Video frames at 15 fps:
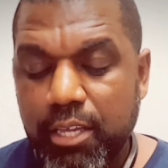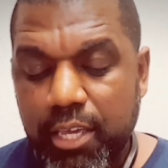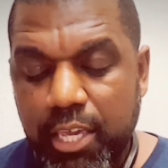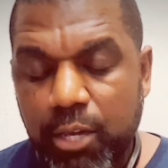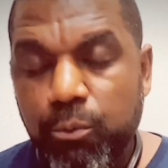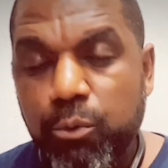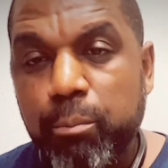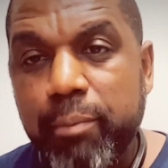
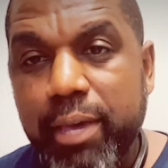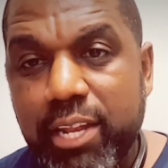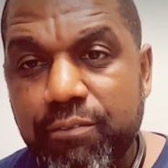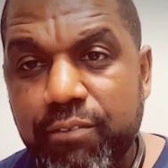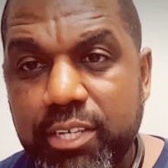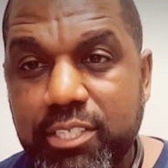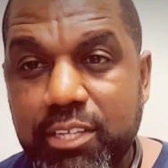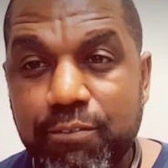it will
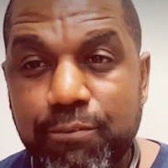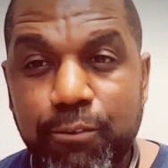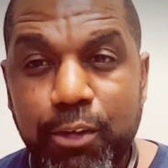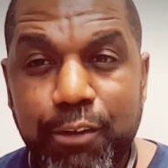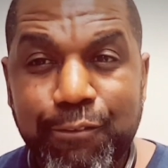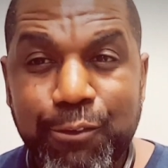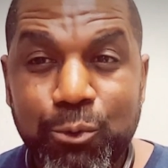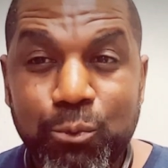manifest in front
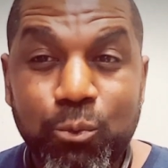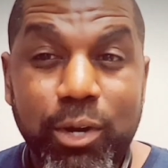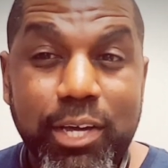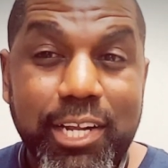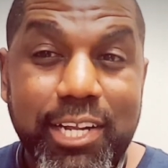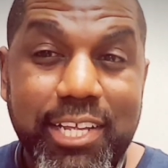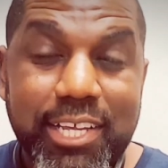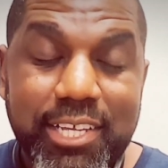of you what
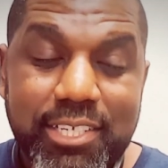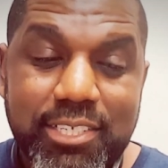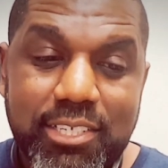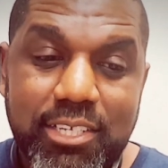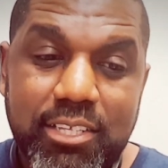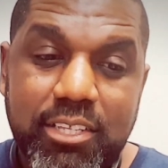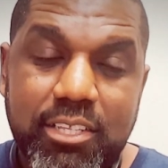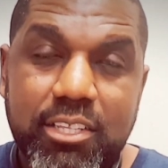it is
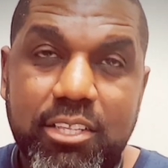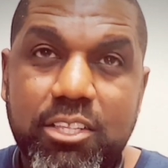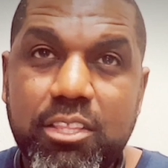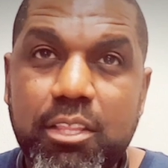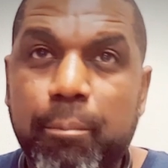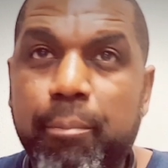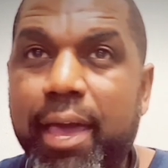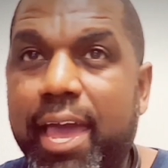the
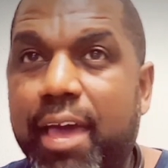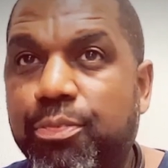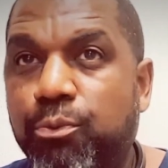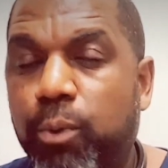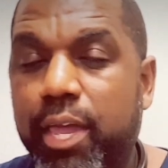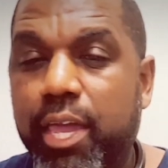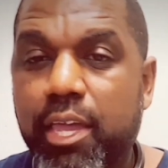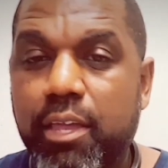
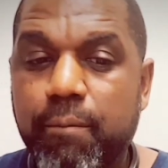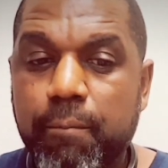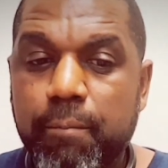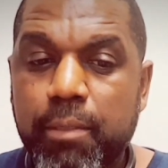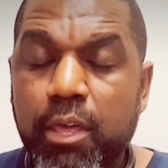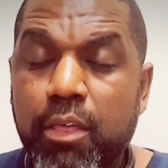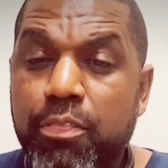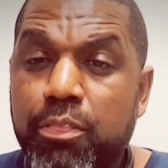pathway,
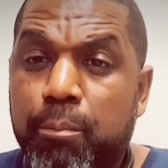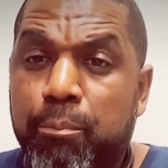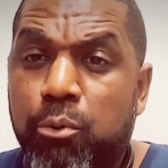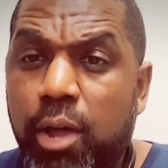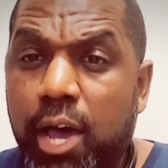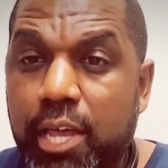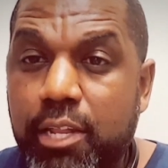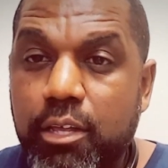the
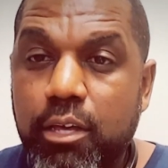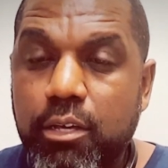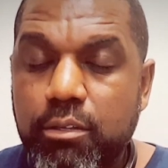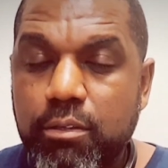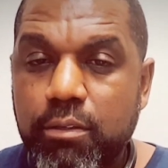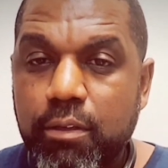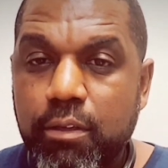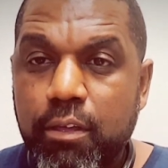product,
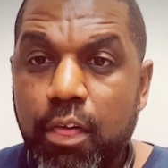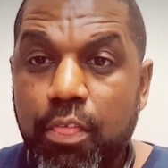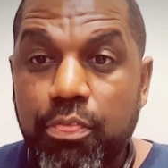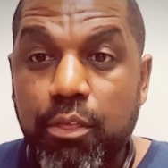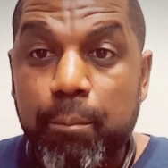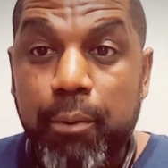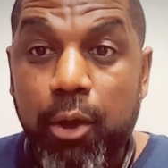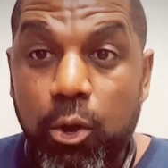
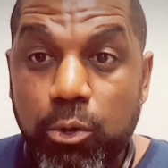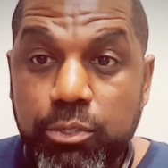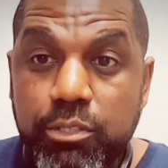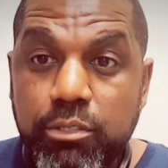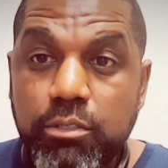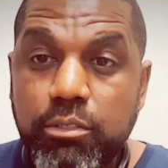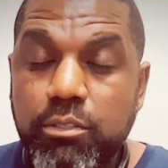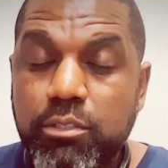the
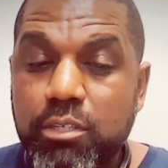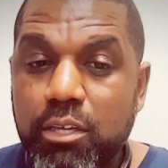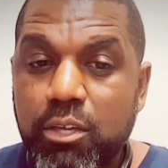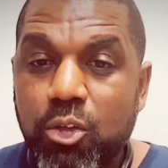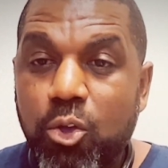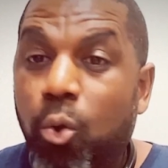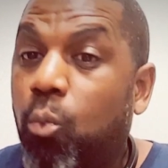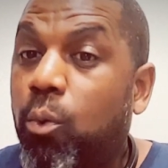persons,
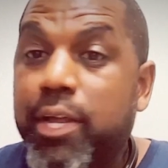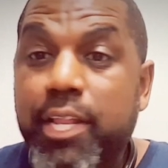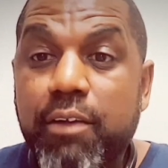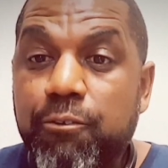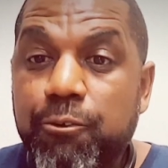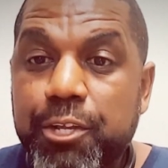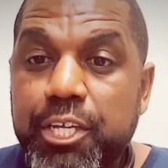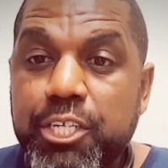
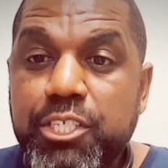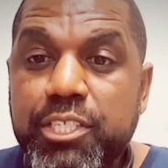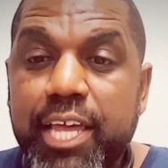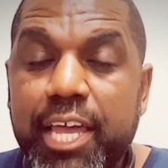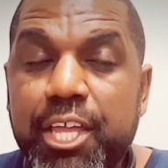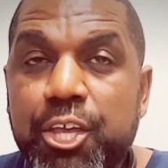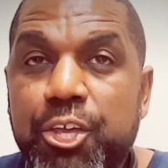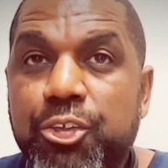whatever it is
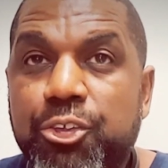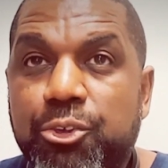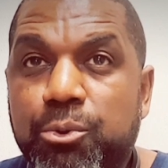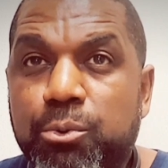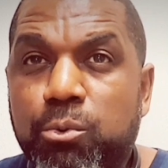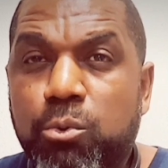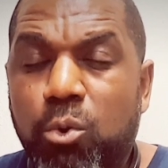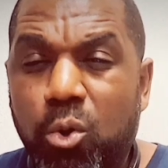that
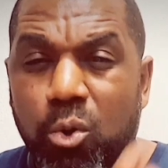you